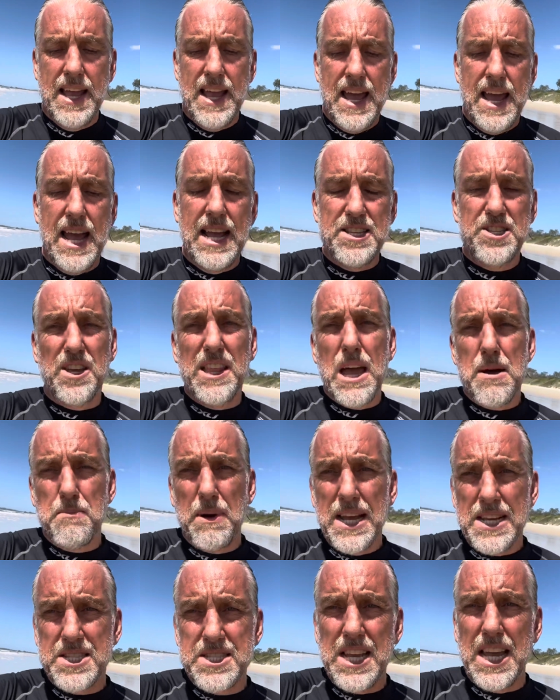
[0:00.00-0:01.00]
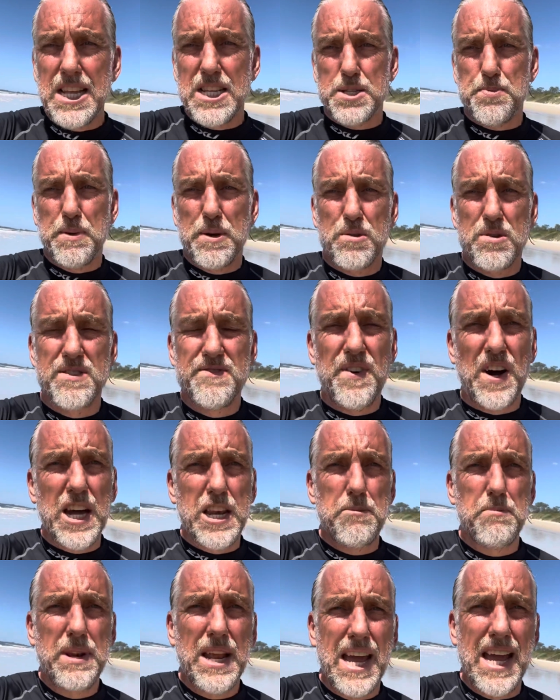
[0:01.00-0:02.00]
And so that makes sense because
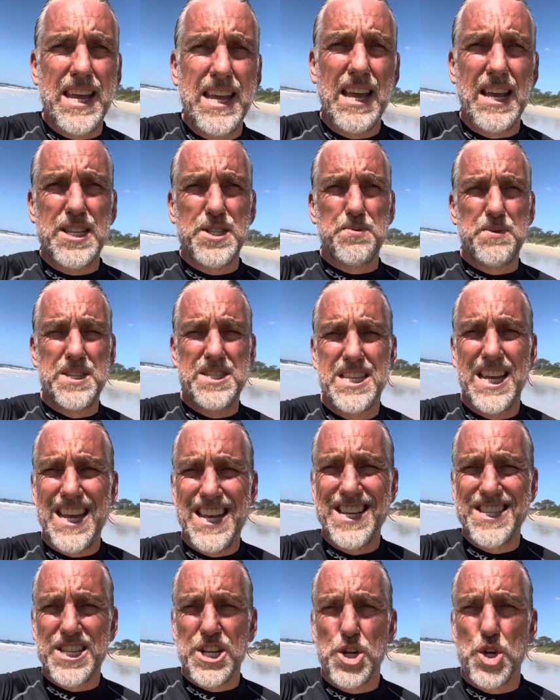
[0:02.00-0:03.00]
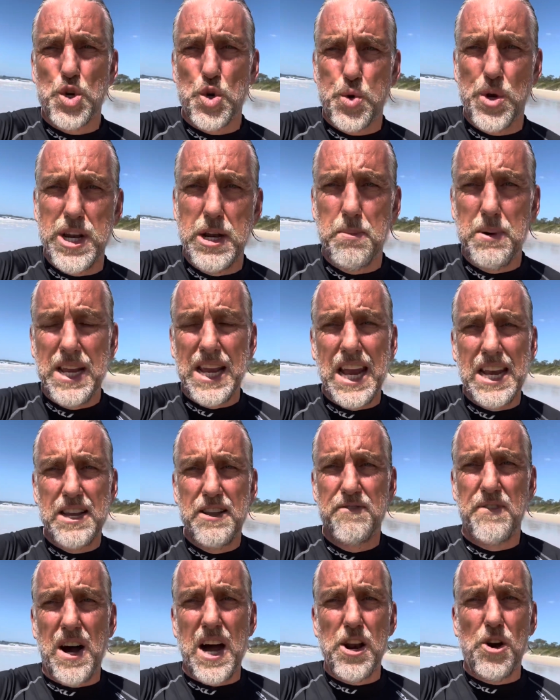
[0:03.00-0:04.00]
vitamin A, as we said, is incredibly
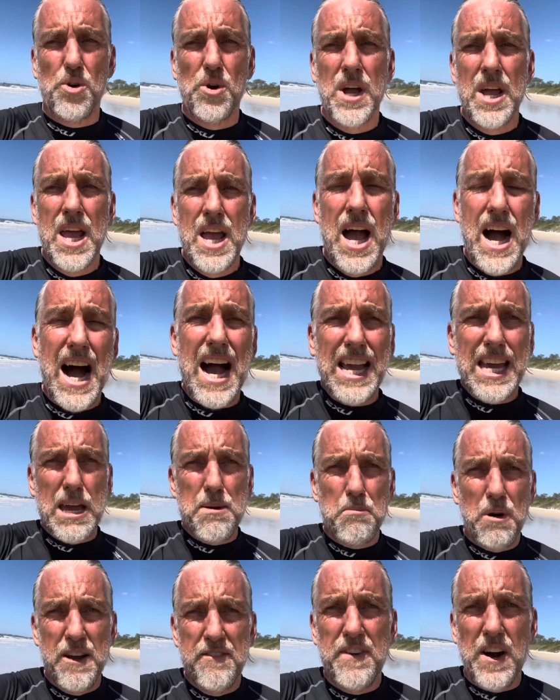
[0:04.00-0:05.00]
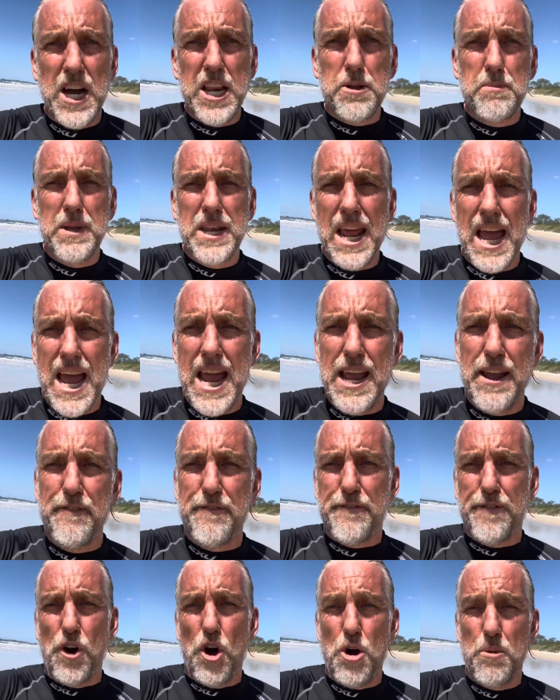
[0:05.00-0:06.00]
antiviral. I get my vitamin A
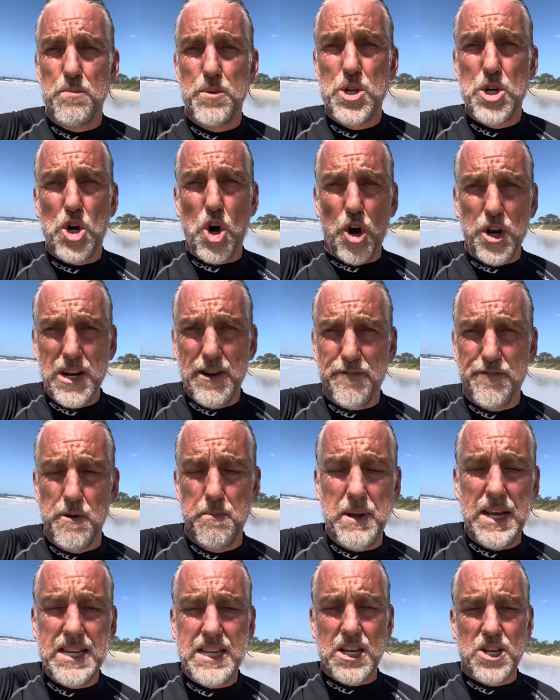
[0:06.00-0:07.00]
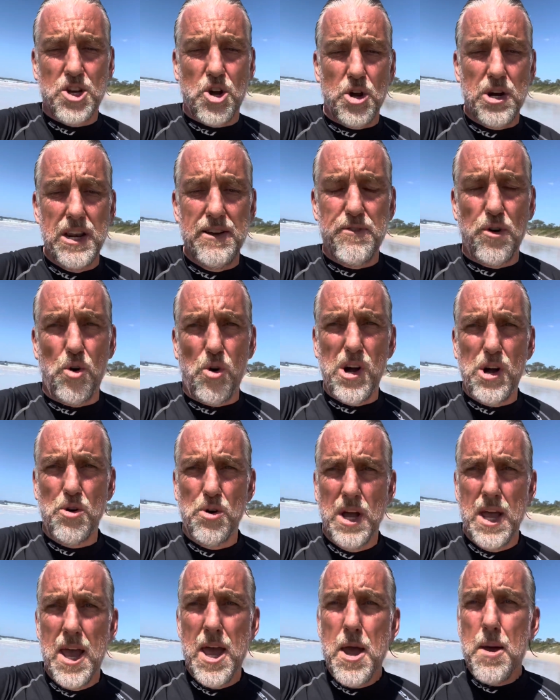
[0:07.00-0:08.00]
from fermented cod liver oil
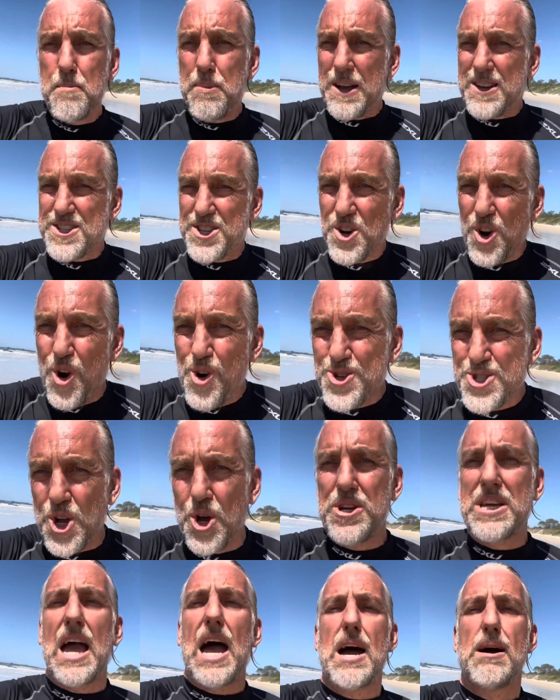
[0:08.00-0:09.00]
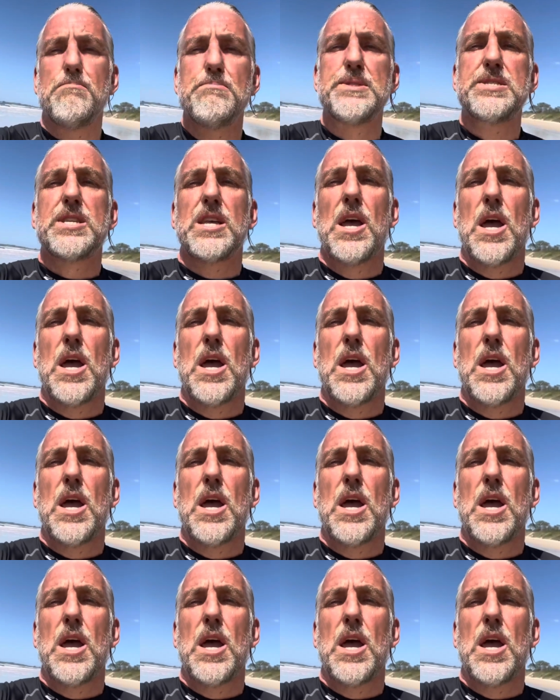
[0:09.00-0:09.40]
because it also comes